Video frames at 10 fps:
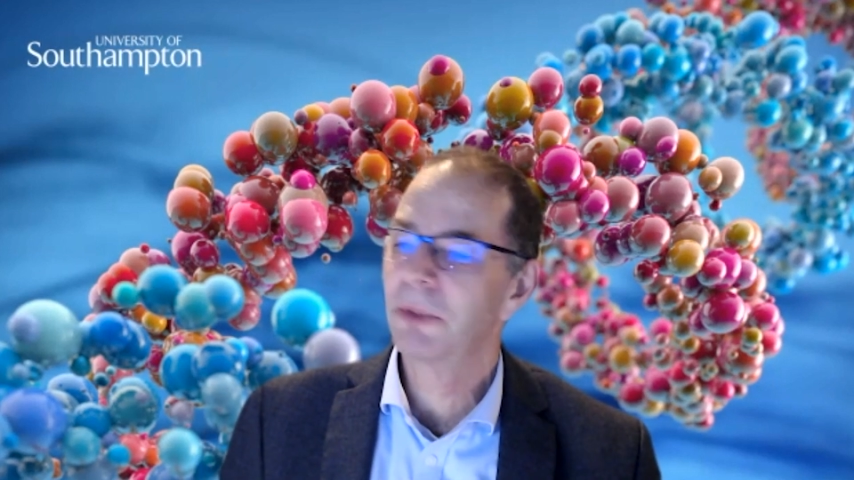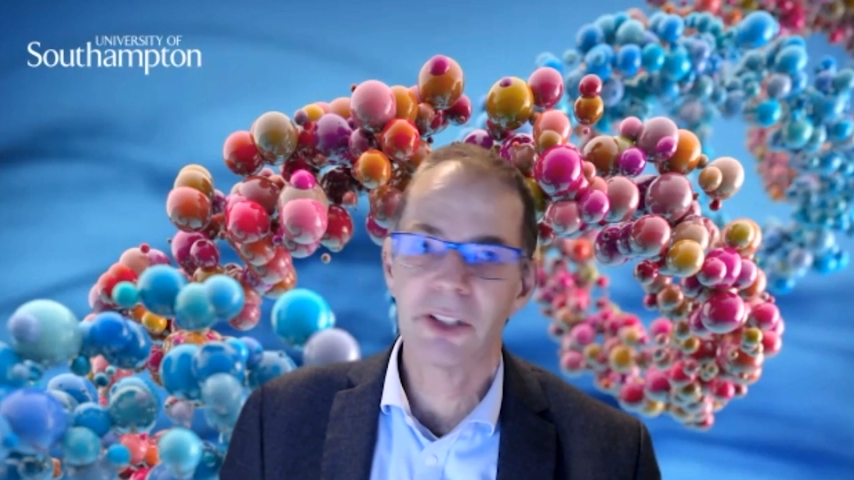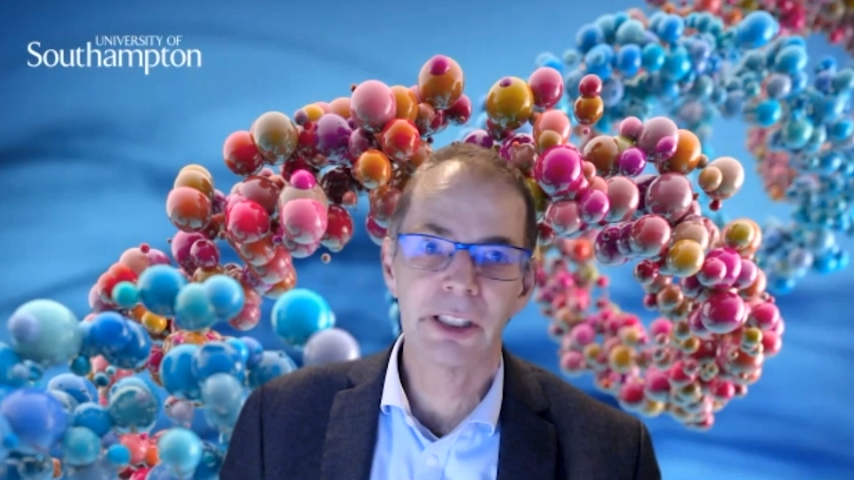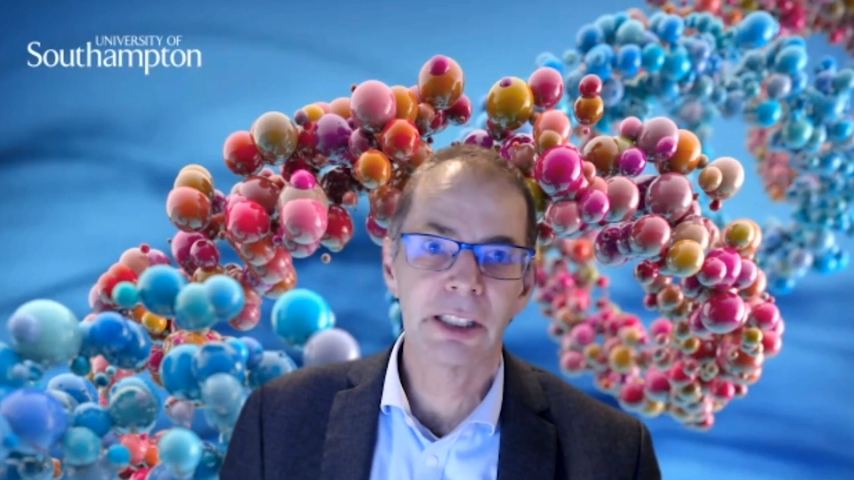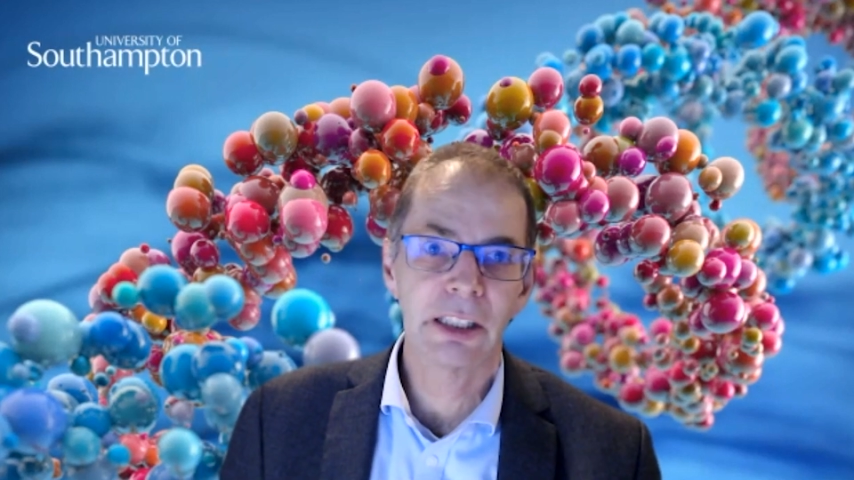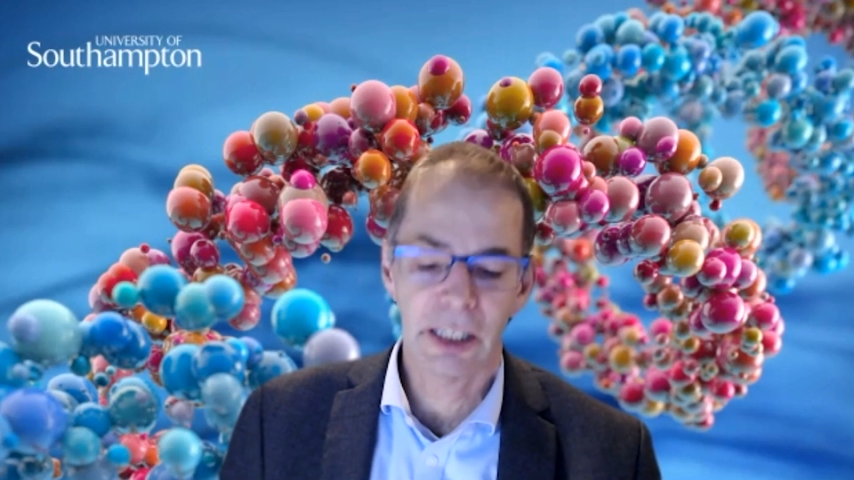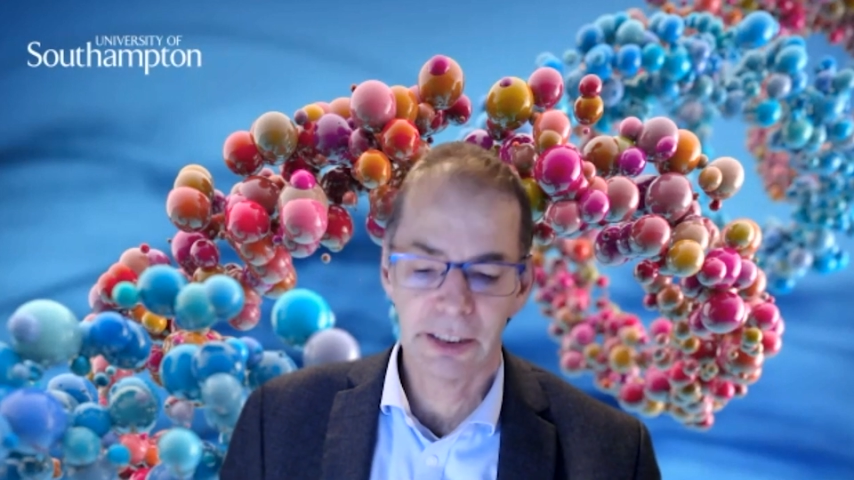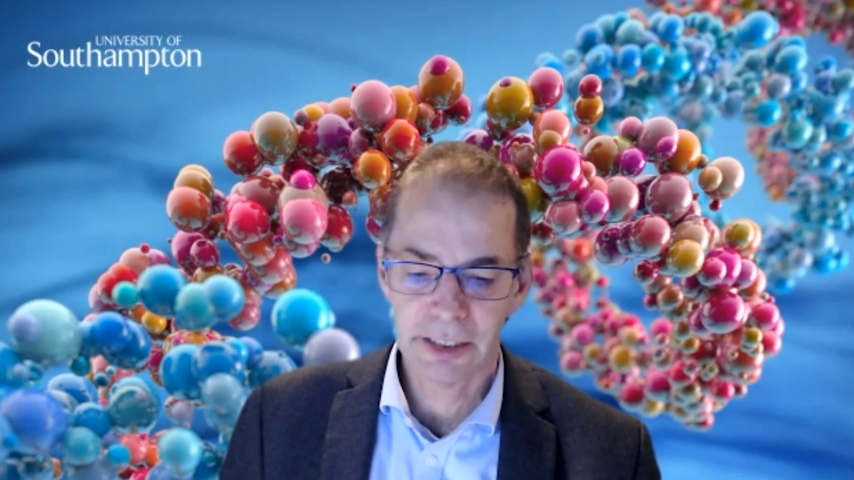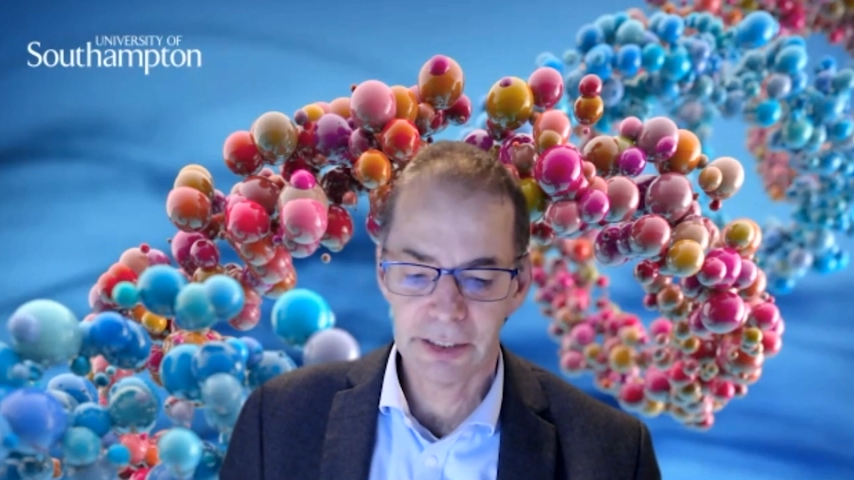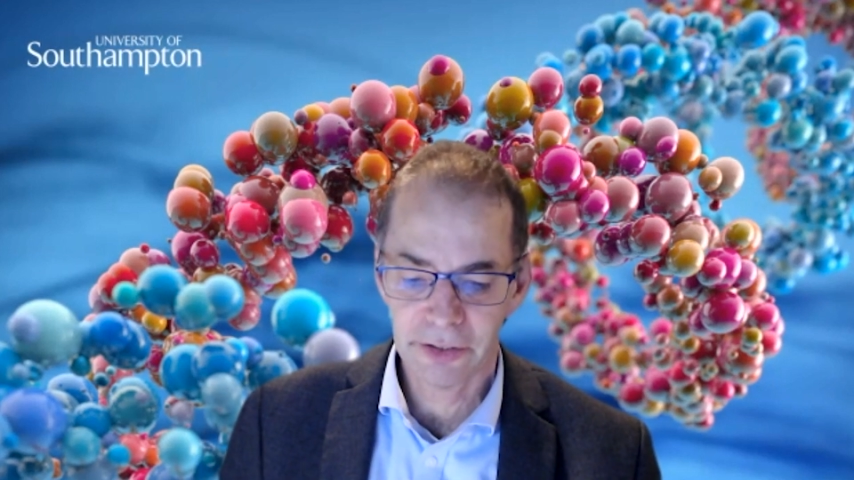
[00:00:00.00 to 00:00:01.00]
I think, in the
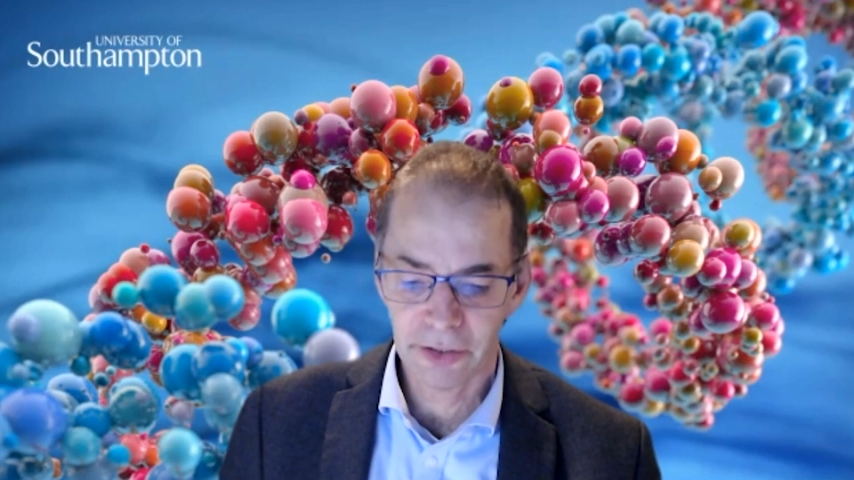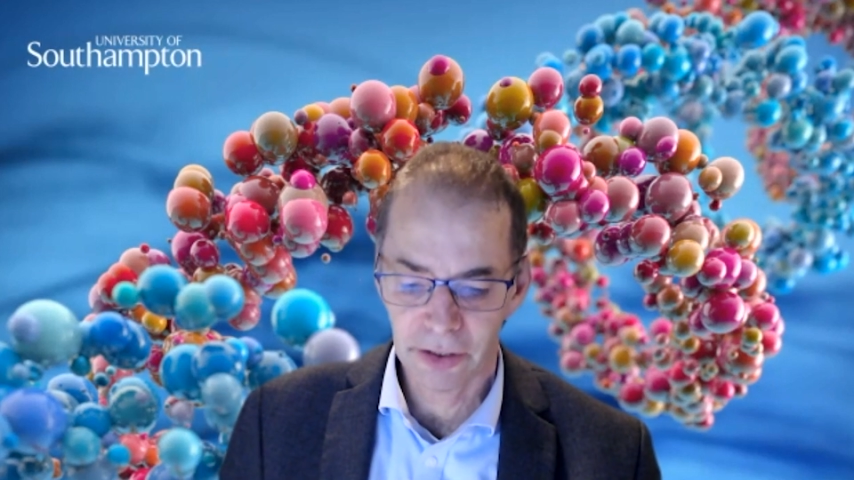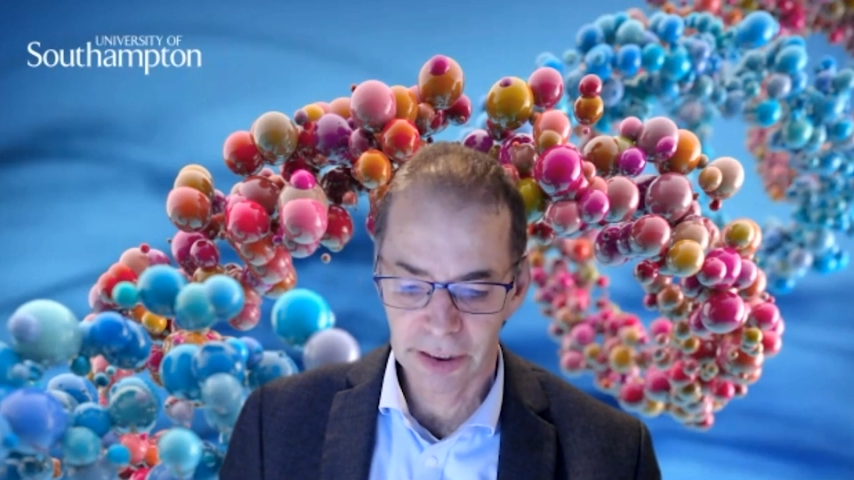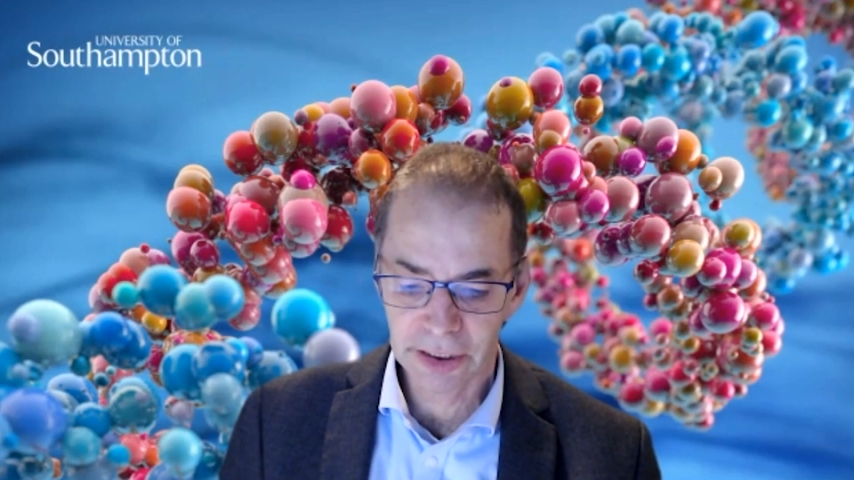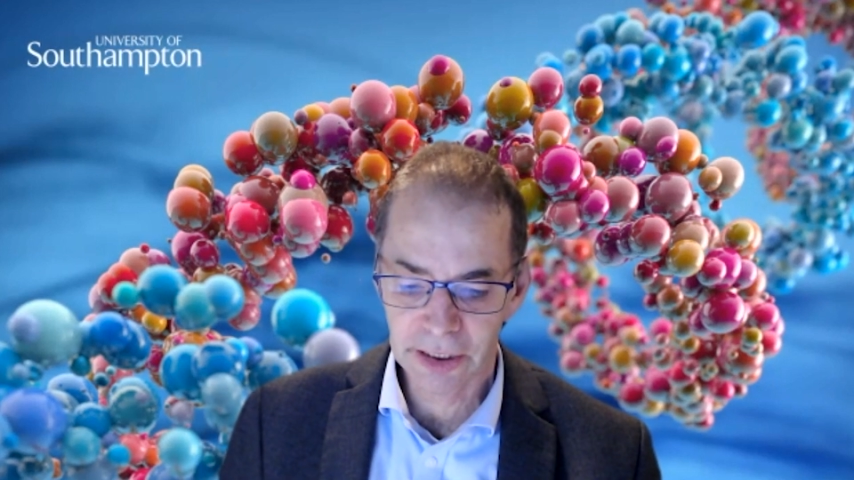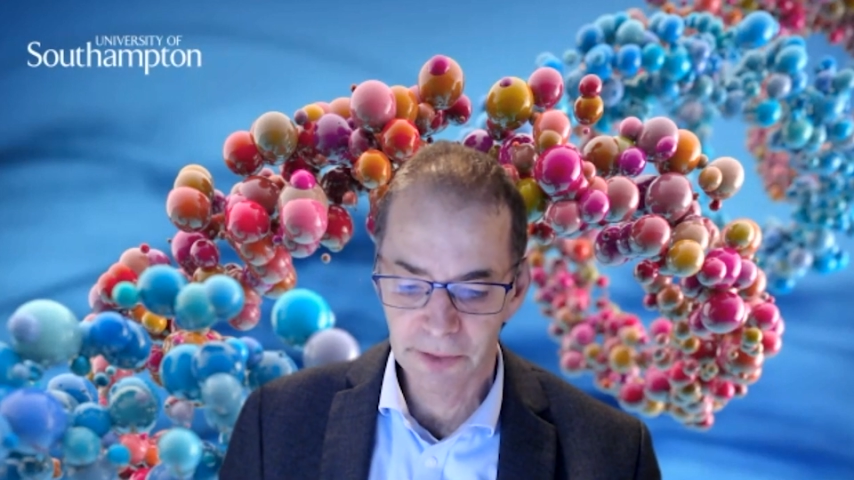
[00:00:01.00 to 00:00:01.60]
1930s.